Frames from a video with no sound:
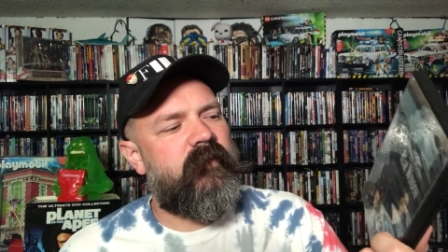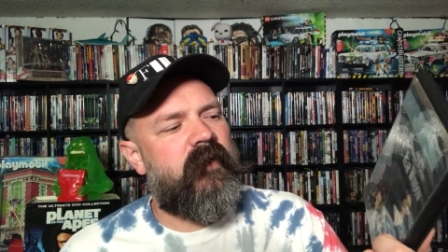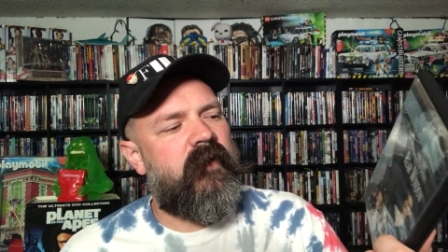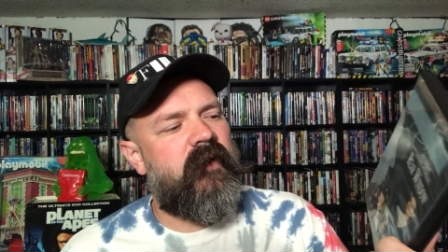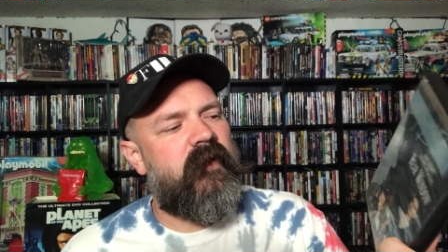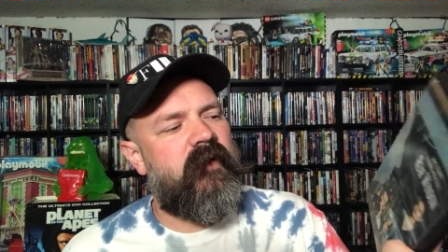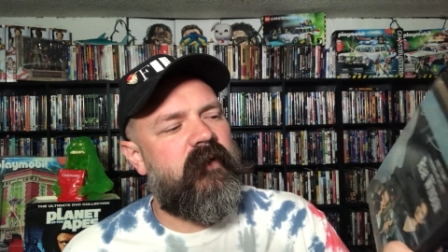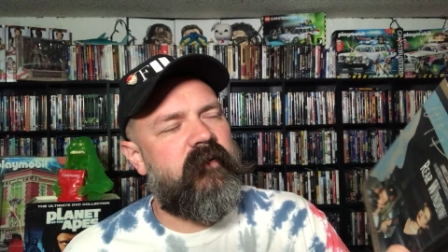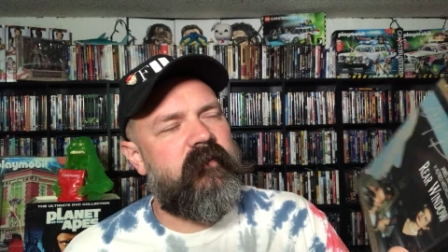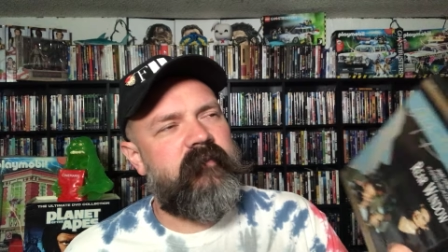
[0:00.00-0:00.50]

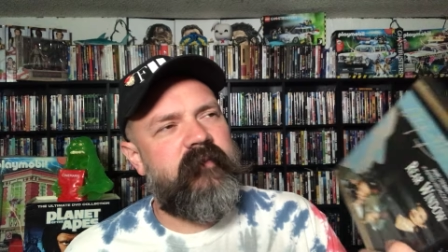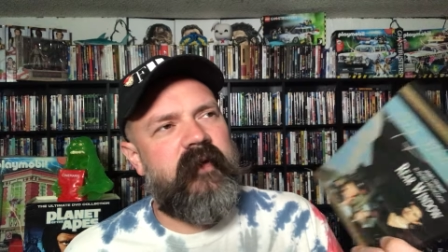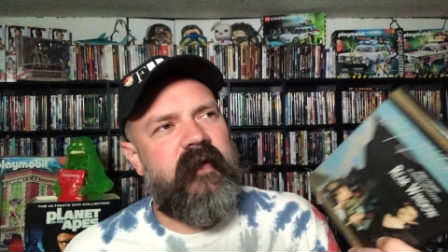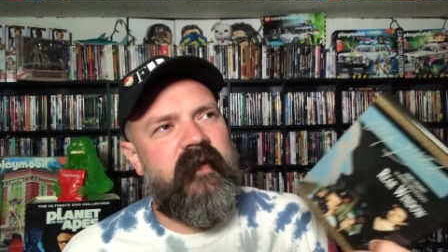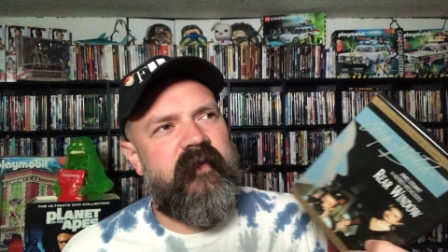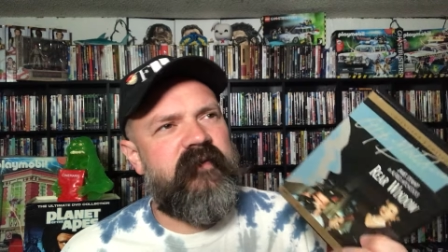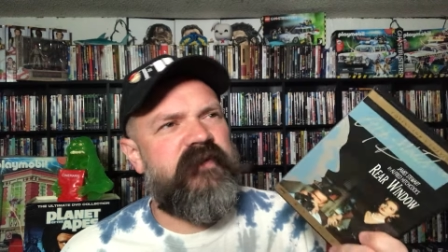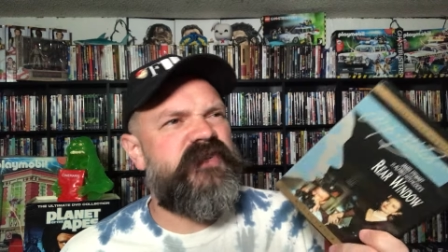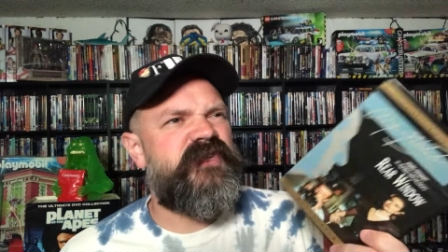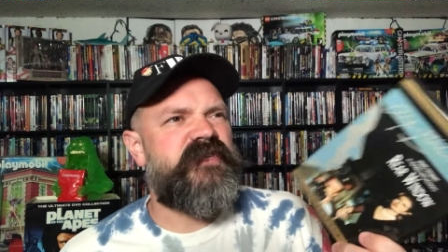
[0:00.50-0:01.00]
or yeah,
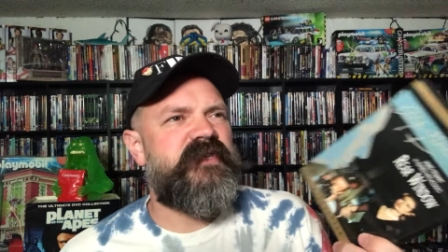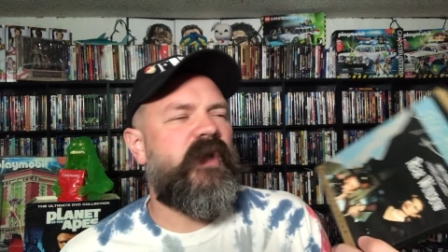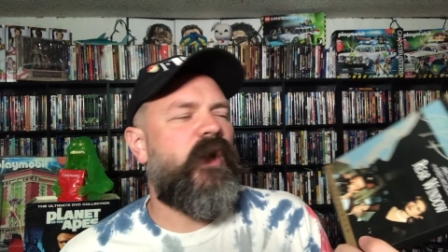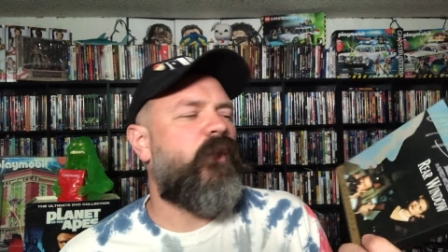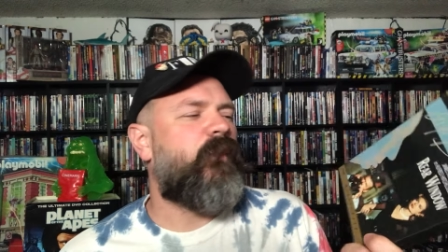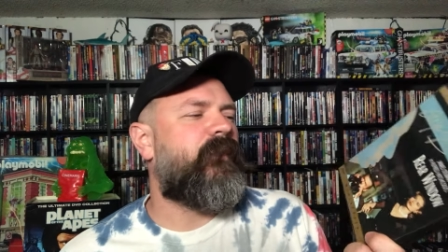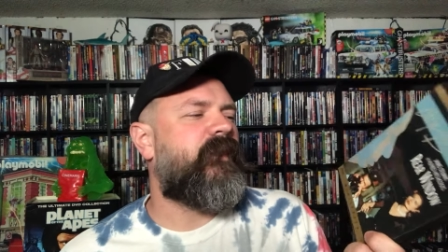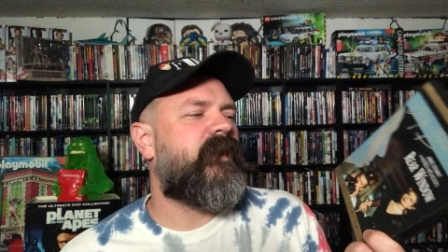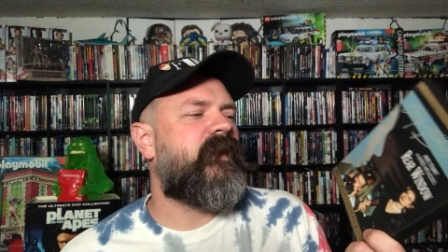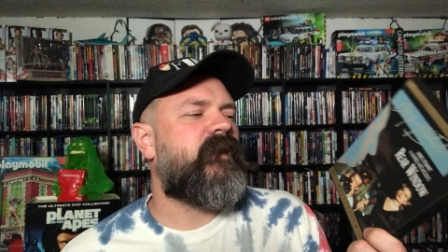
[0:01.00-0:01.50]
the, just the
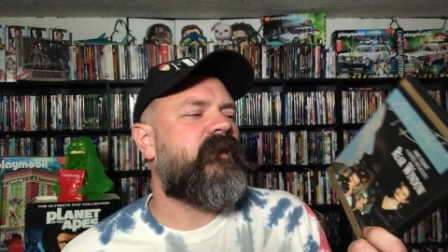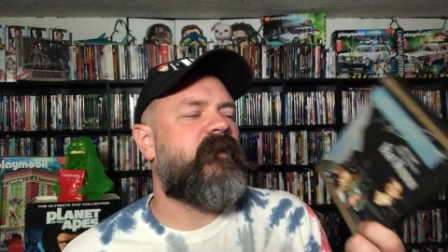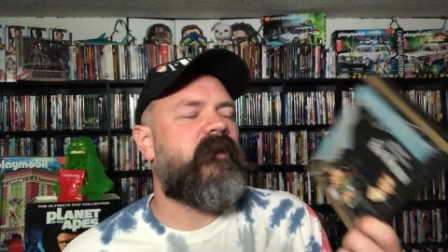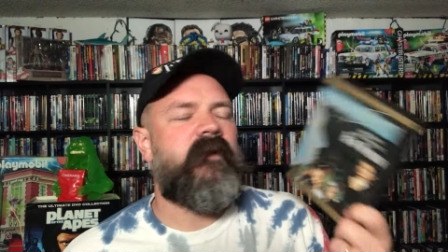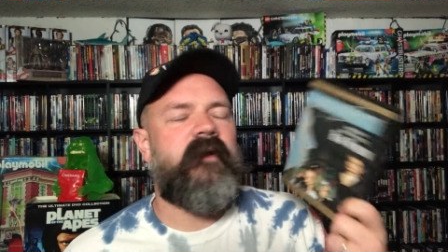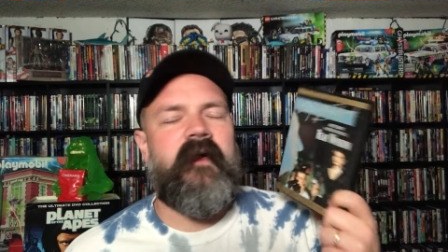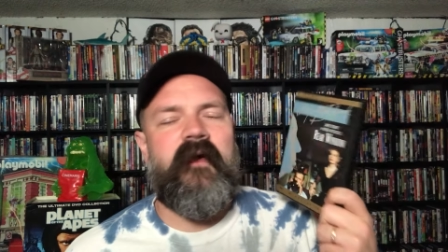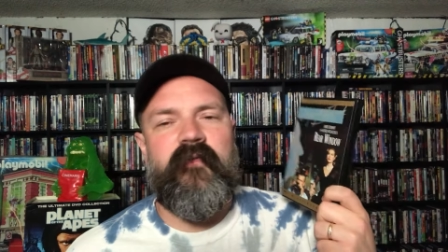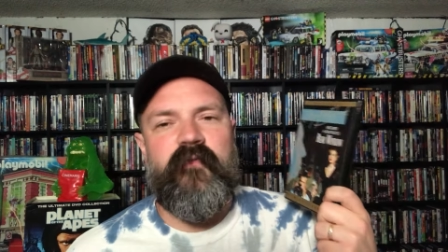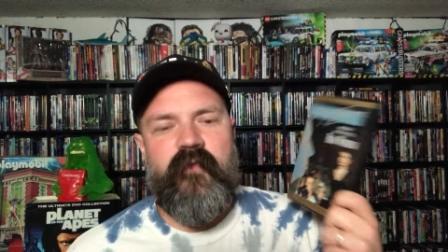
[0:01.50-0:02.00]
opening
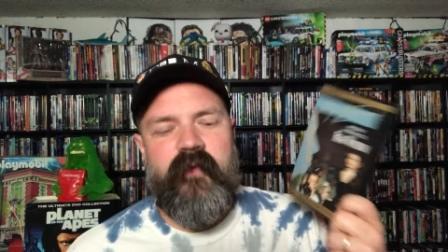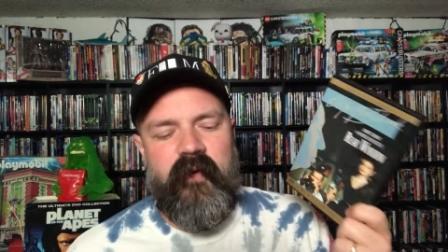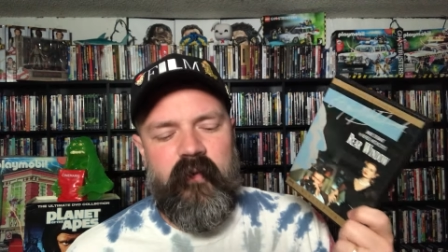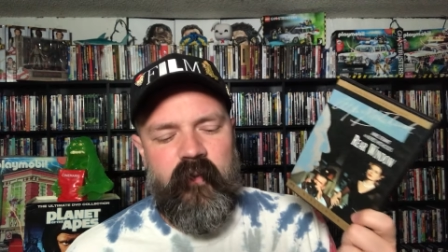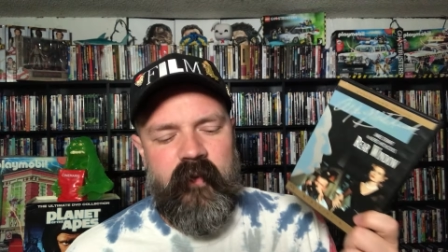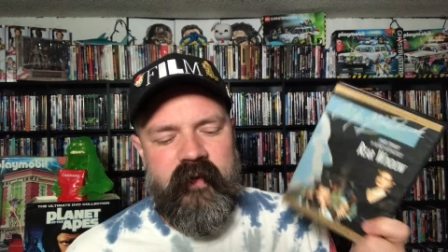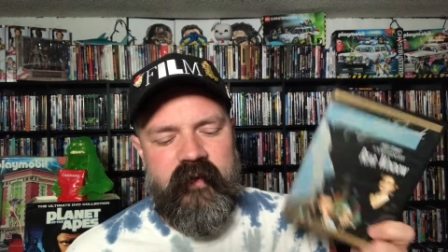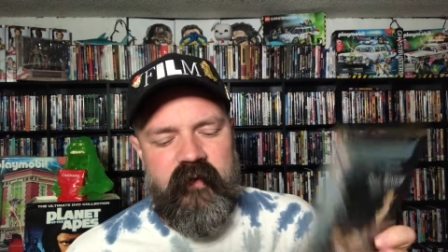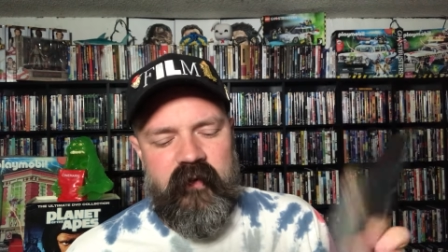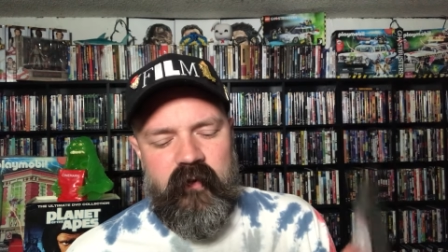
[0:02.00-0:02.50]
of Rear
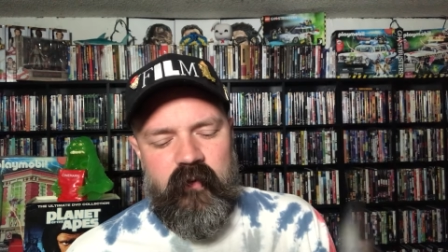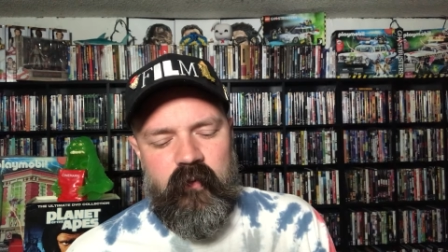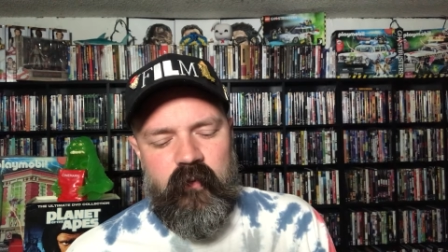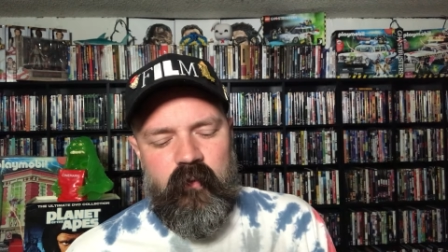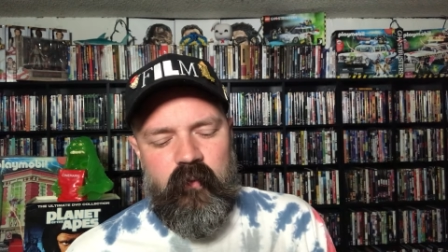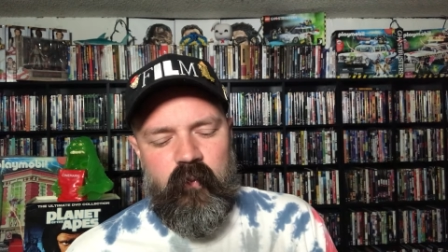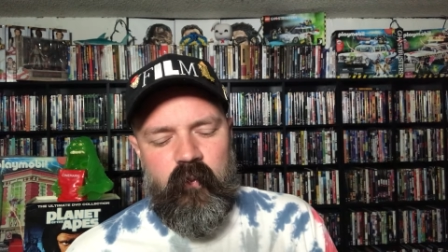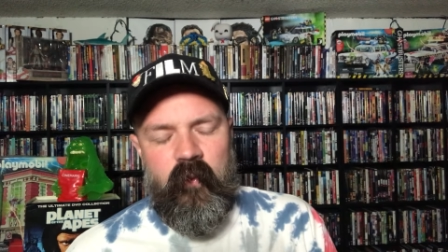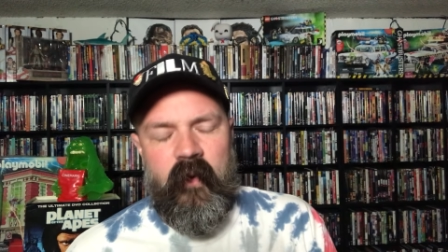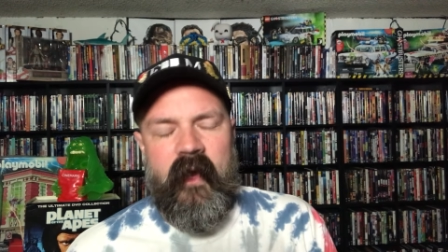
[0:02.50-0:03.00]
Window
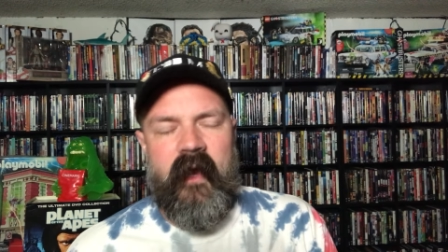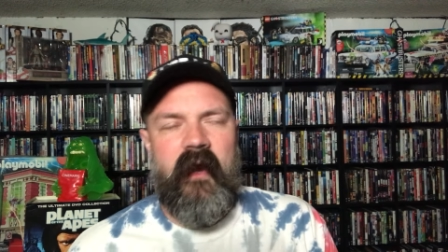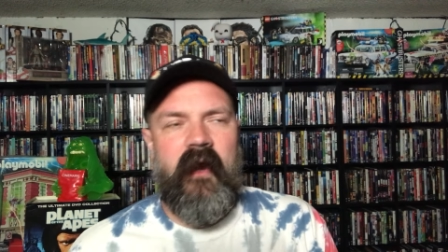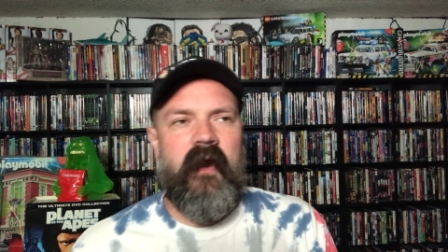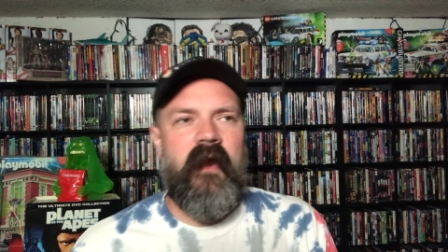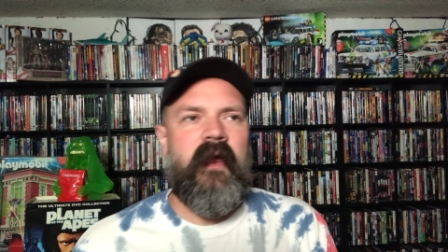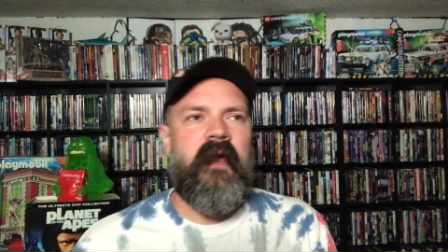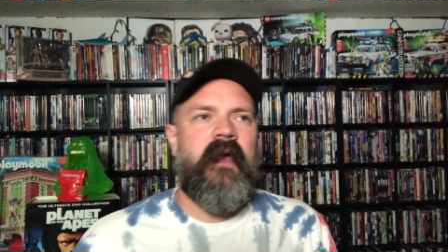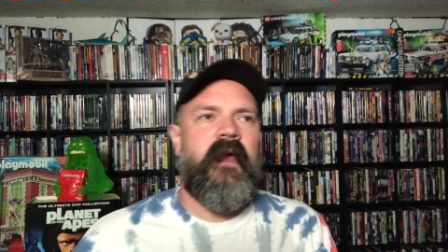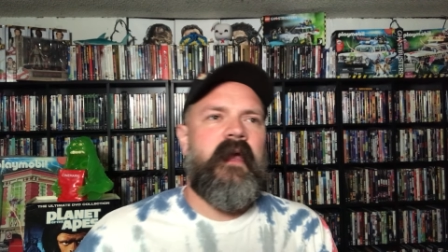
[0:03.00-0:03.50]
where